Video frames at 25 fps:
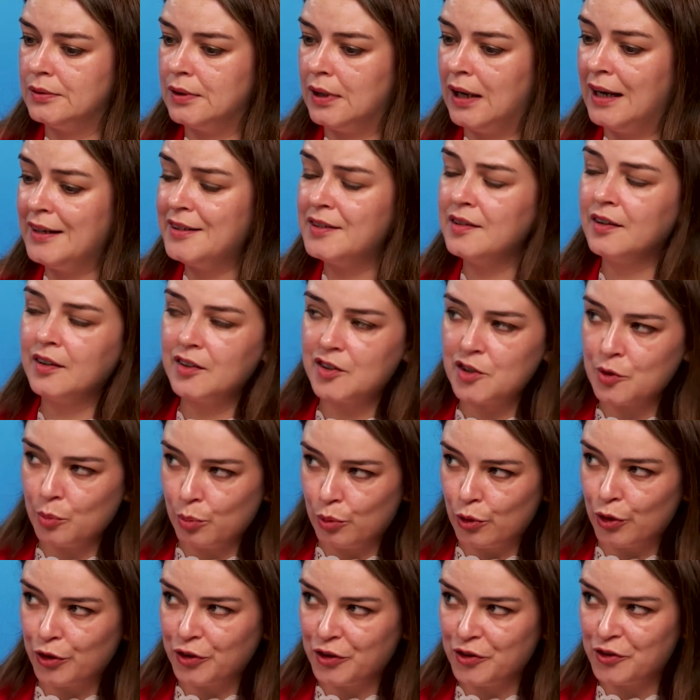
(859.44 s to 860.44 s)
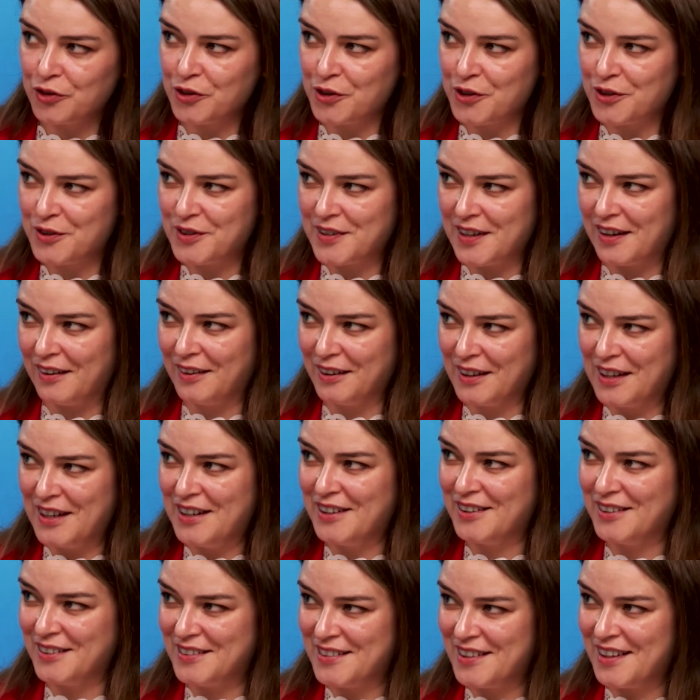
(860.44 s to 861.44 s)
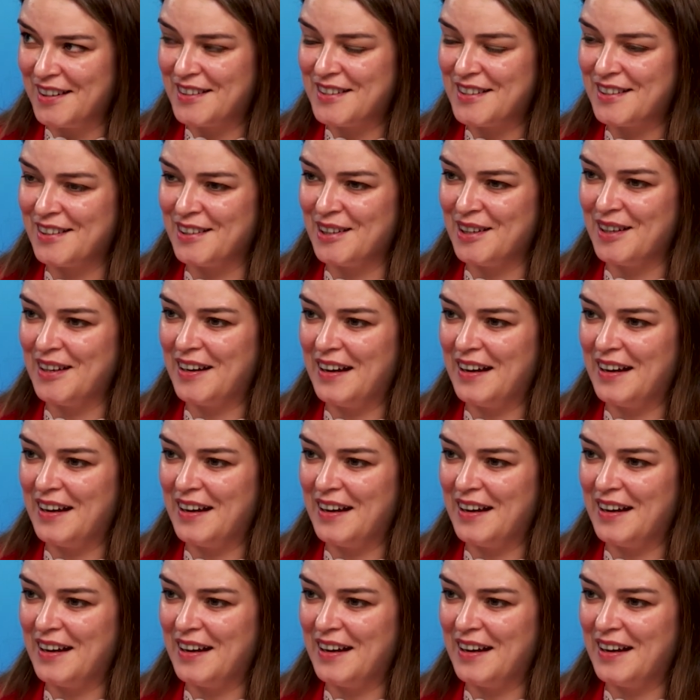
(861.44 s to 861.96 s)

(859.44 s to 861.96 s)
I think it's important to tell here that uh,